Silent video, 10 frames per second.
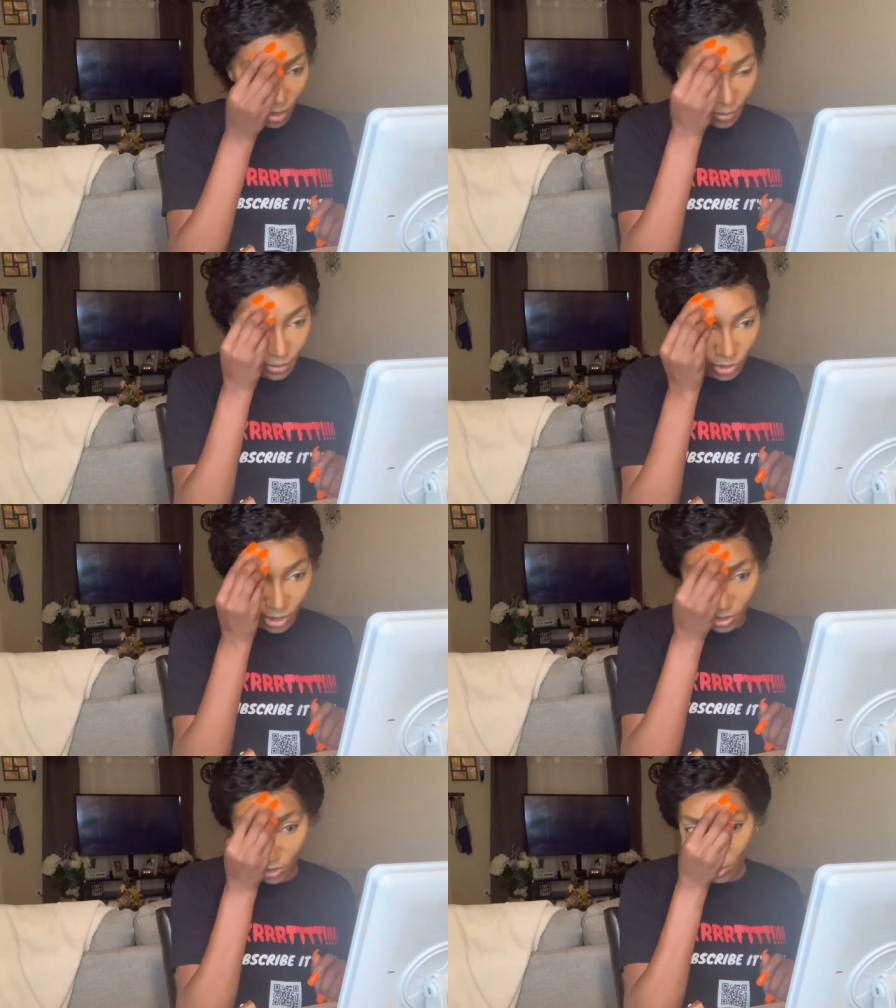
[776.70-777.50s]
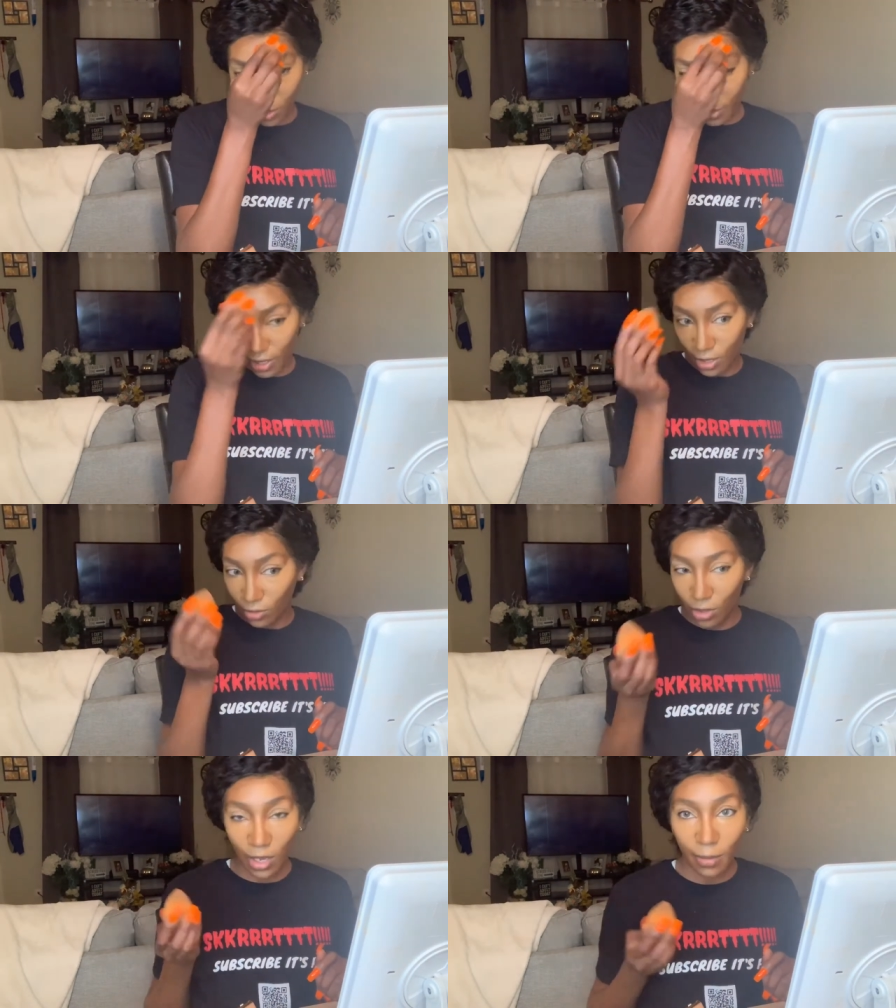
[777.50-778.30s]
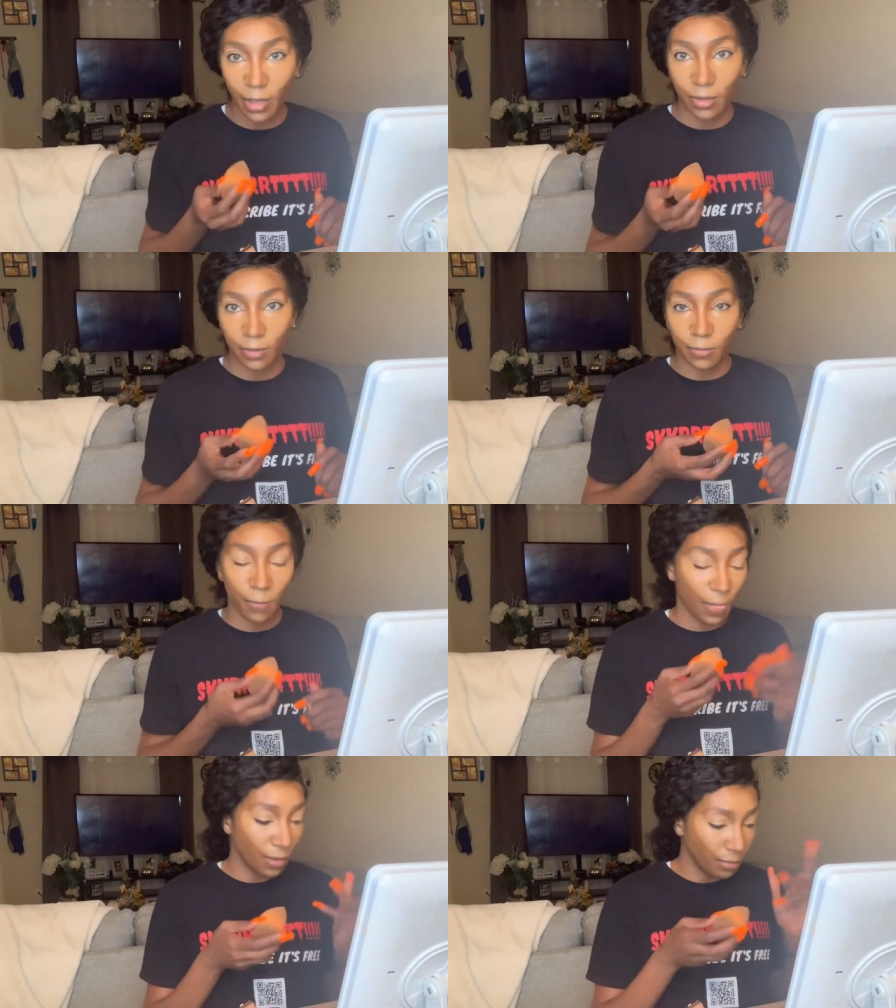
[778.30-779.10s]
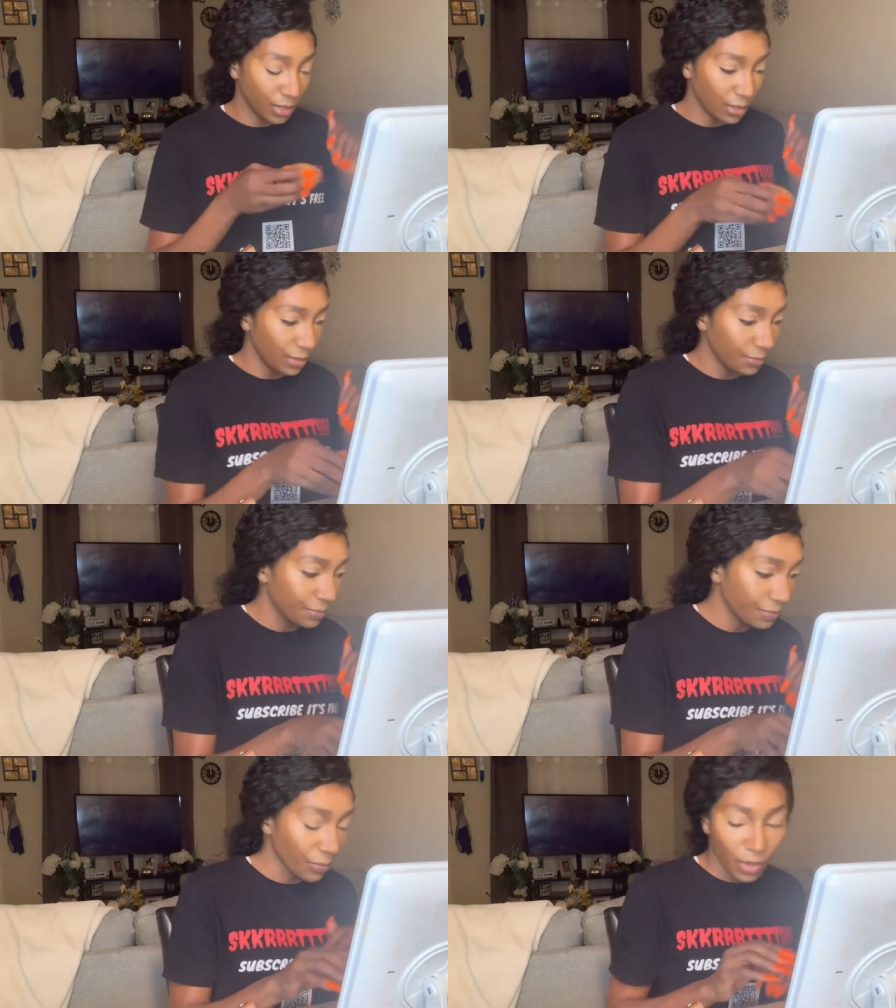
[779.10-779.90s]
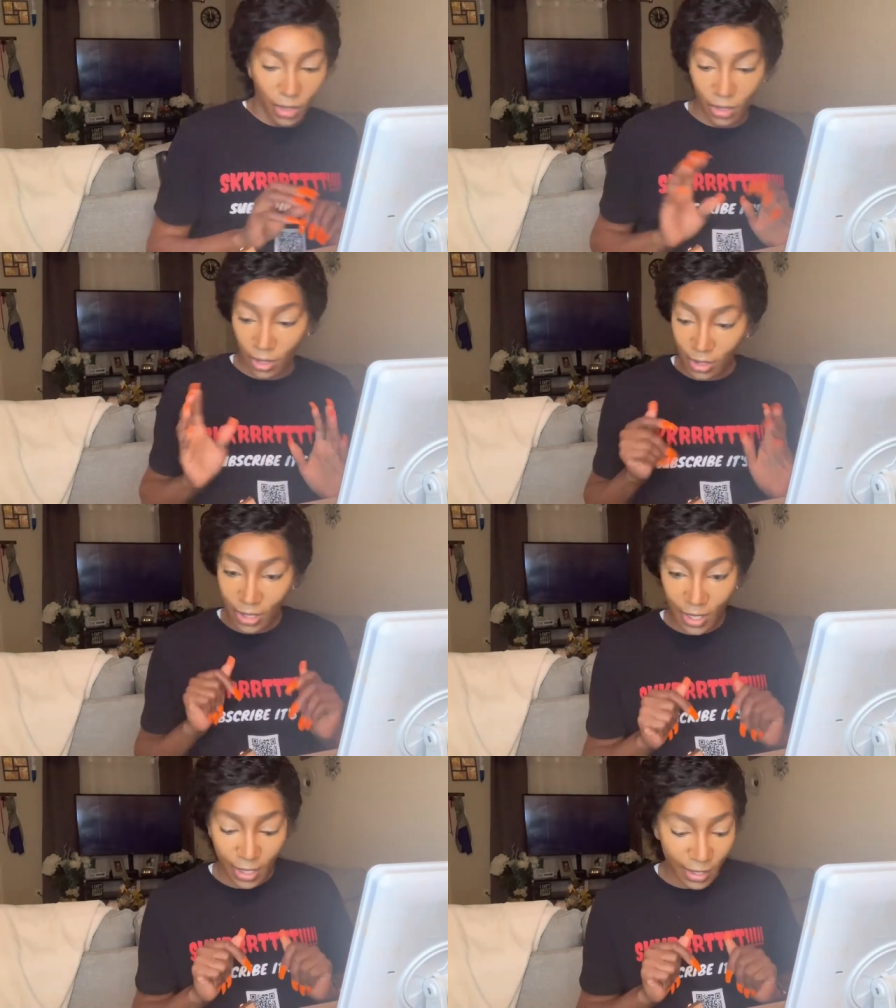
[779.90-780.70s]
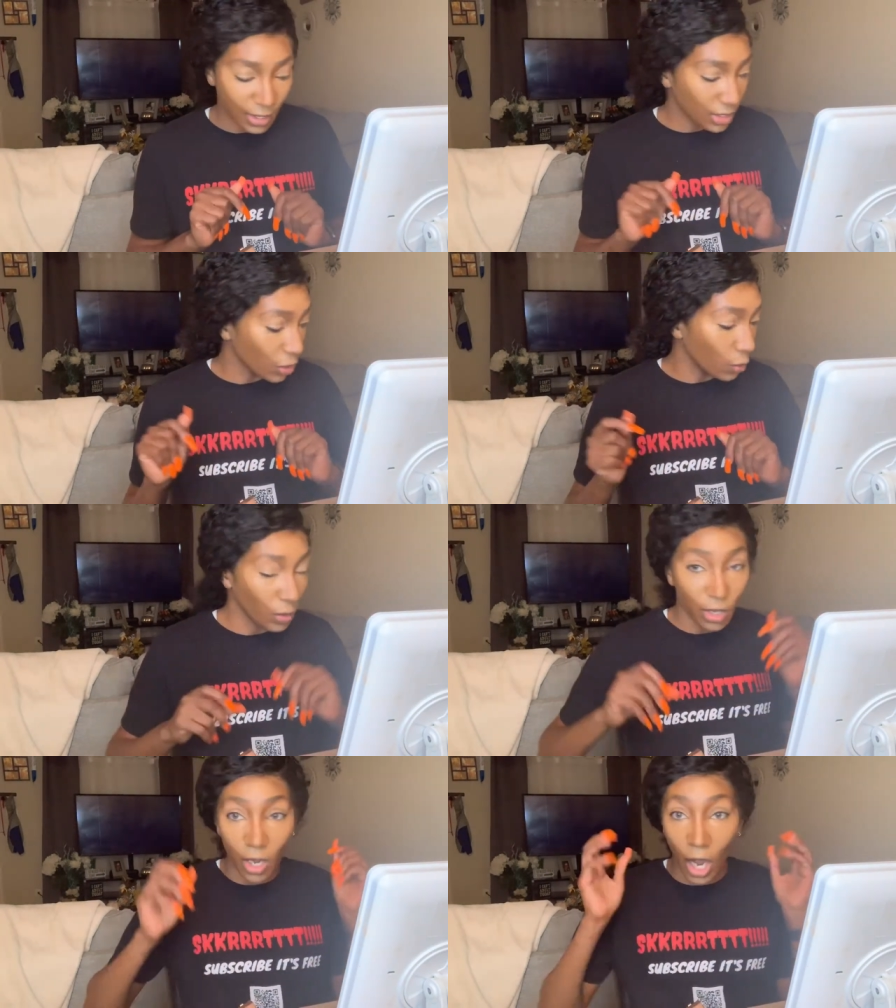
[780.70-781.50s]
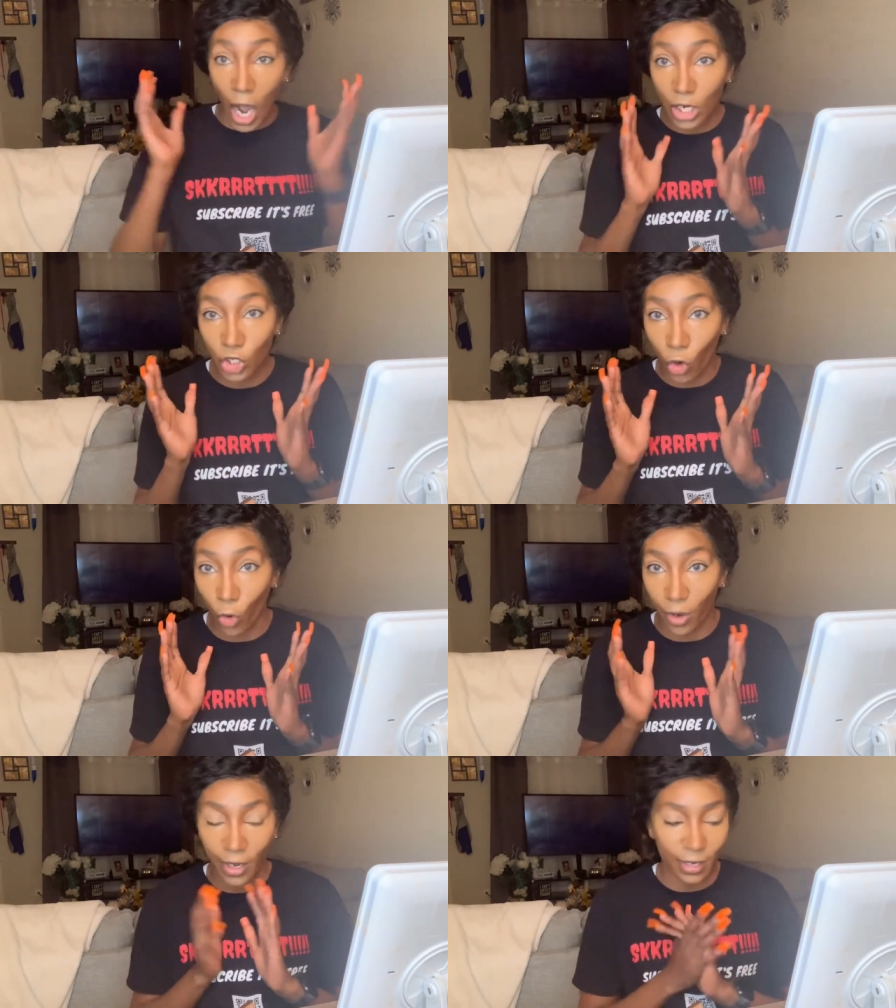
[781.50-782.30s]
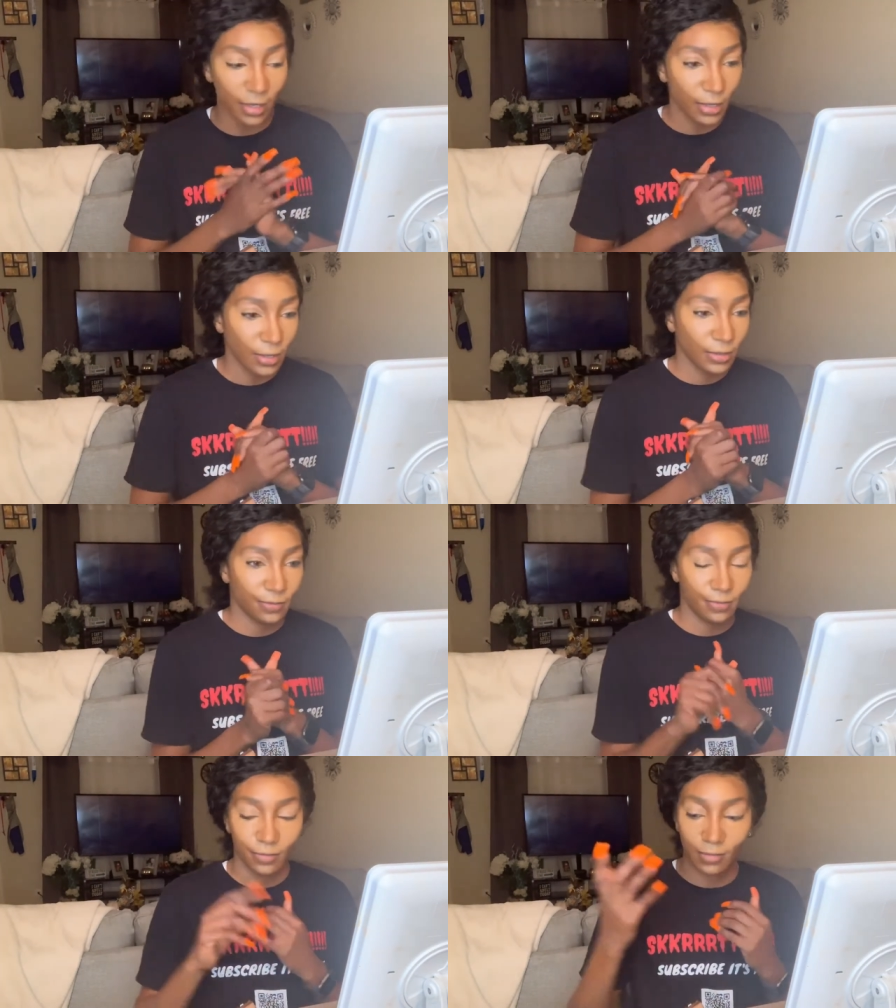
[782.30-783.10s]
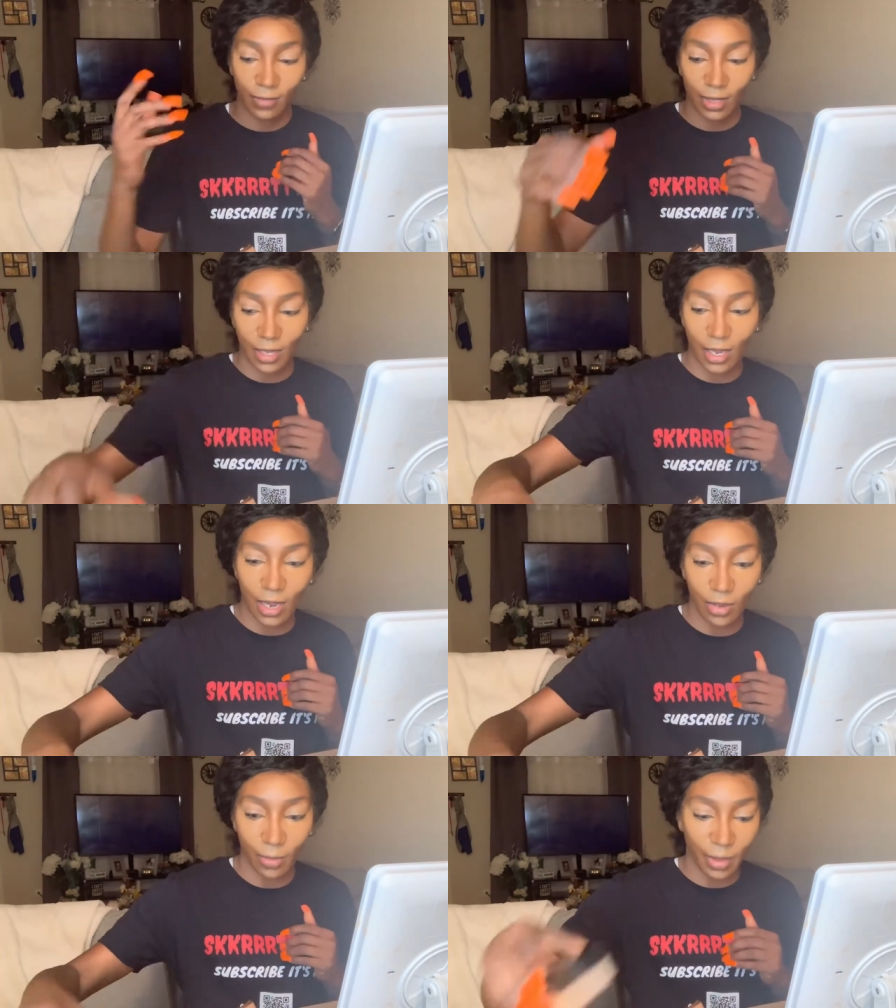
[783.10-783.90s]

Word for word: and be trying to show anybody how to do no damn makeup. But the good thing is, with contouring, it could all come